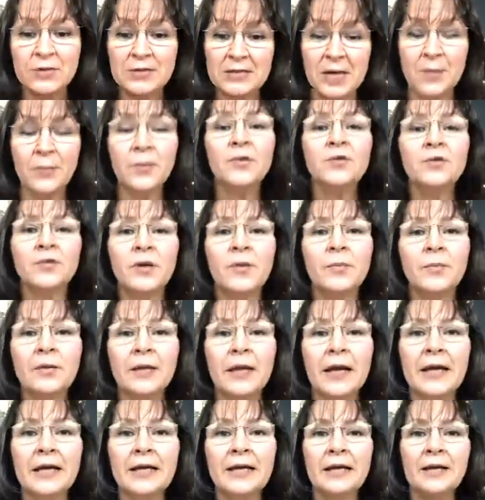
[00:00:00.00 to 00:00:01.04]
example of
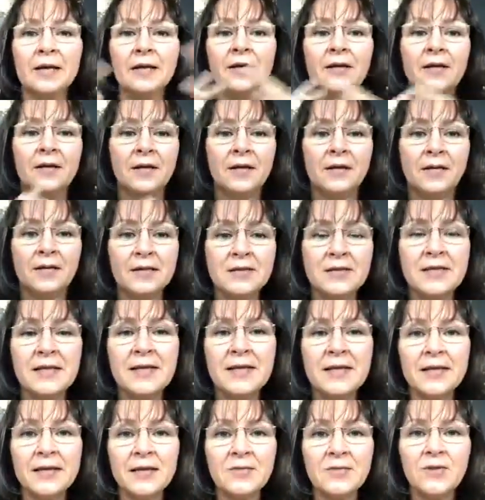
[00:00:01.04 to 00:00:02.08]
complaining, there's
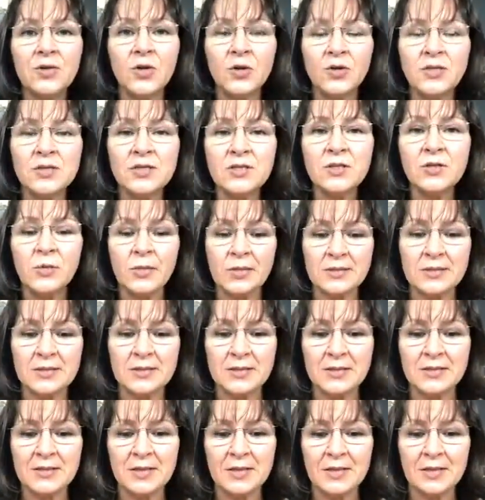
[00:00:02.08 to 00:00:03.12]
negative
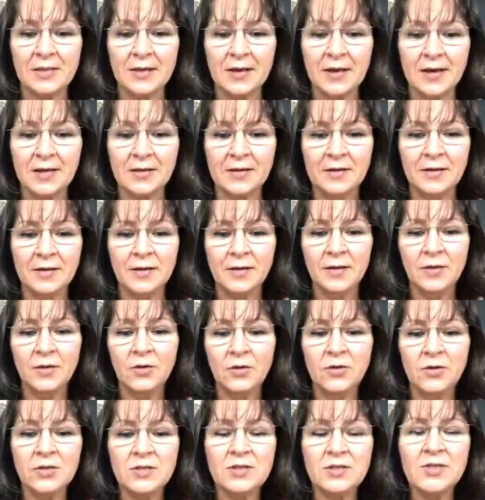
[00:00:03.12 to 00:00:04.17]
consequences in that.
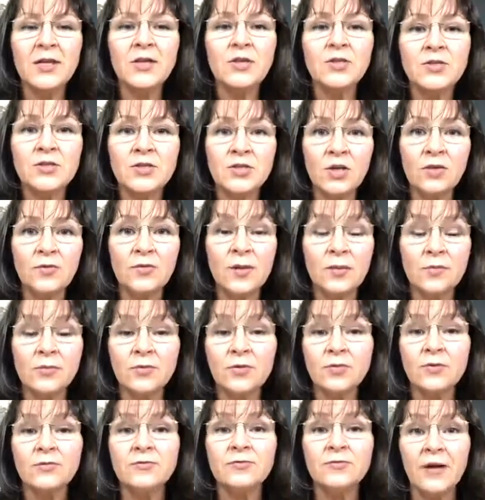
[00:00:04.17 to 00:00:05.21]
You set yourself up
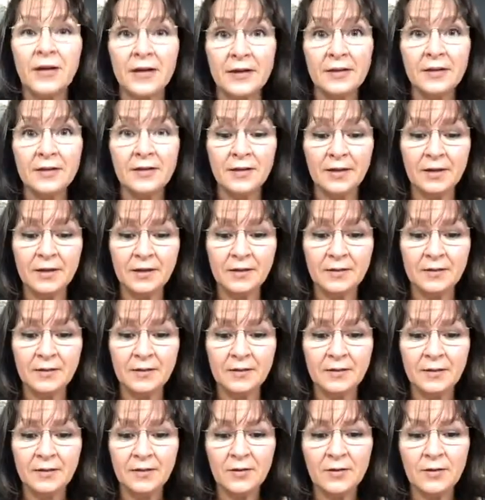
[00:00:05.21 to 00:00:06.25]
for failure.
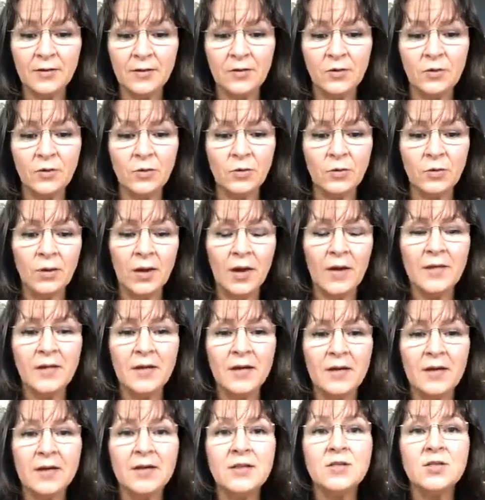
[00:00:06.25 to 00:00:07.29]
You are
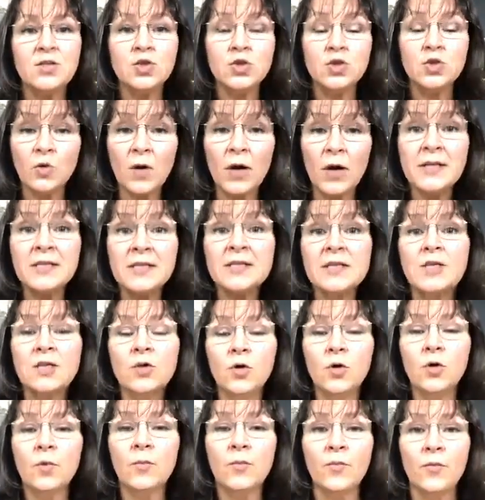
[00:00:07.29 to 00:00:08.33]
then instructing
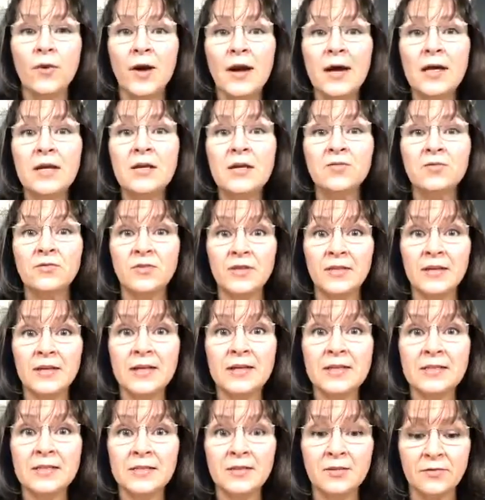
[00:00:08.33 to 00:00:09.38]
your brain for
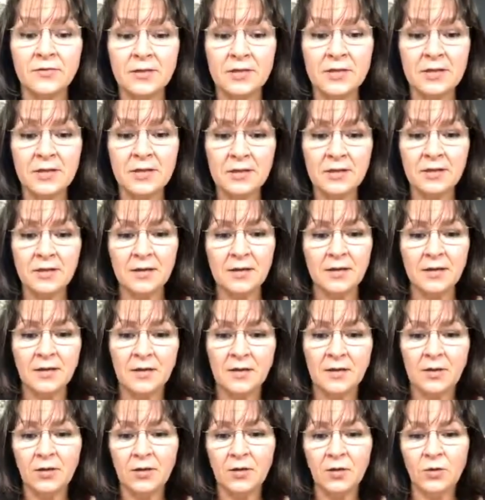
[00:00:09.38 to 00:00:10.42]
negativity.
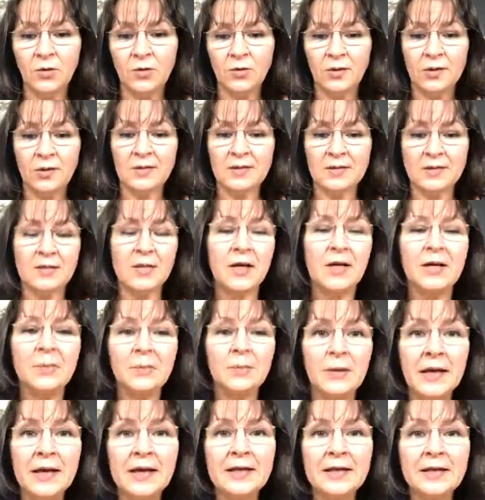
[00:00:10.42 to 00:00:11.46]
And it's like
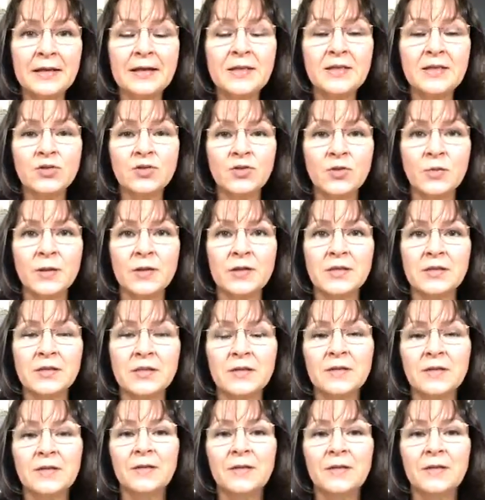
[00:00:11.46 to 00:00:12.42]
playing an instrument.